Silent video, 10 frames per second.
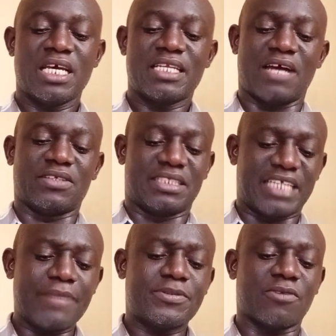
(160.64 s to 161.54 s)
Now, the
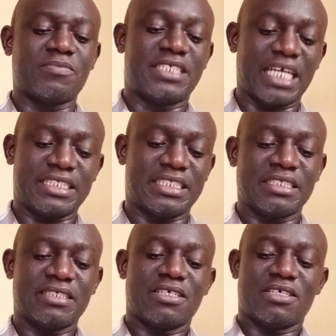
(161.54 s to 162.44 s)
types of debt
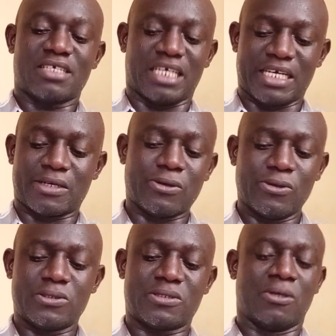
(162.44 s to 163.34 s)

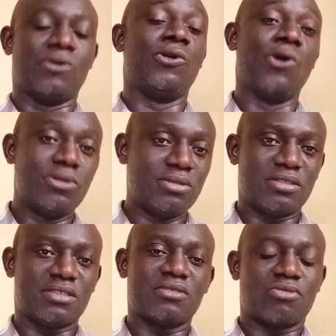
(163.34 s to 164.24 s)
includes
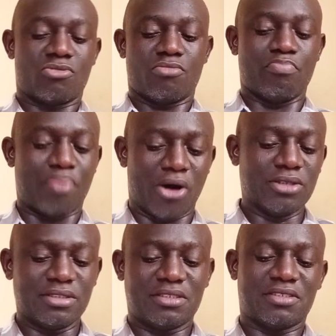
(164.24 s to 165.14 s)
loans,
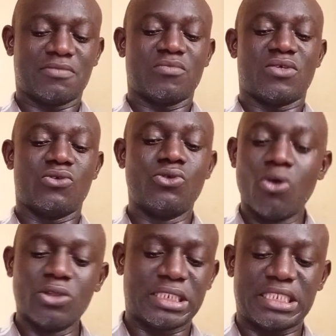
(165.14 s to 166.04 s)
bonds,
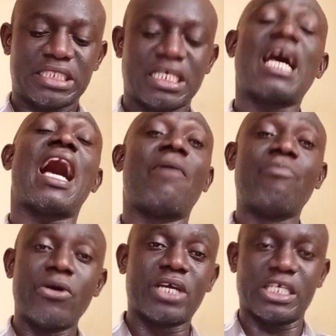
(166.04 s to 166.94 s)
notes,
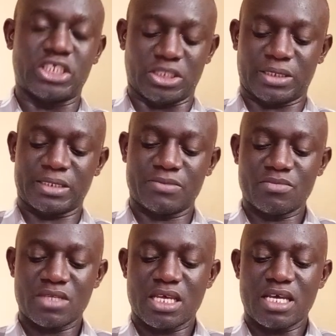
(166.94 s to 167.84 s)
and mortgages.
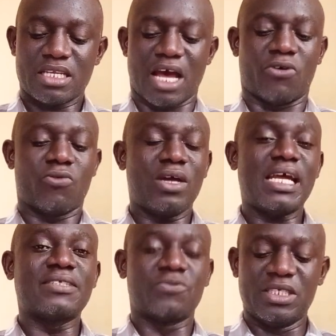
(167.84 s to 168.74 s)
Now, what
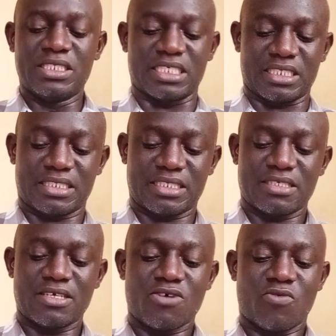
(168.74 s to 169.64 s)
are the reasons?
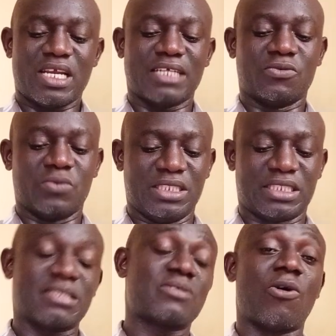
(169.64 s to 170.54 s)
What are the
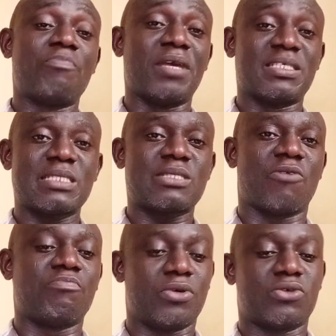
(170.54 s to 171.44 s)
reasons or basis
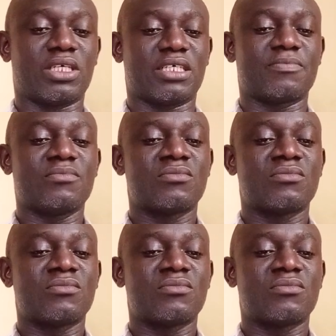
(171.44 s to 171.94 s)
of borrowing?